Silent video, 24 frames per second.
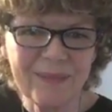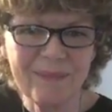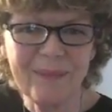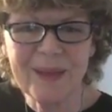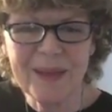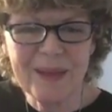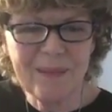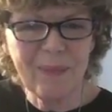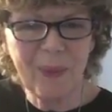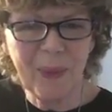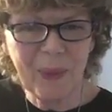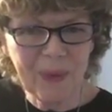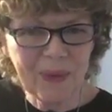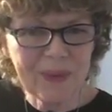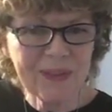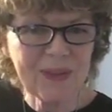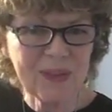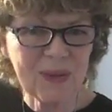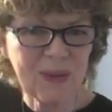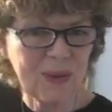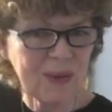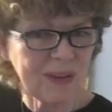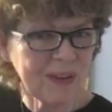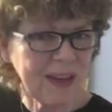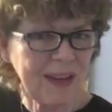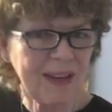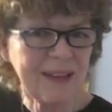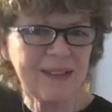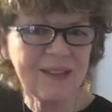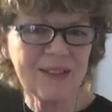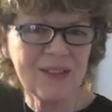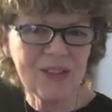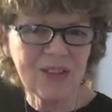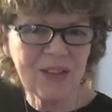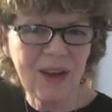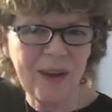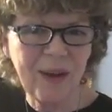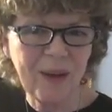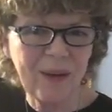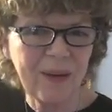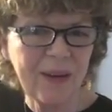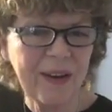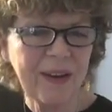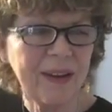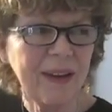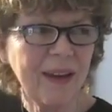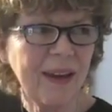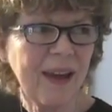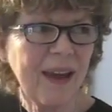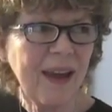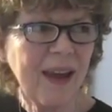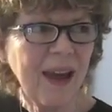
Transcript: people talking and sharing,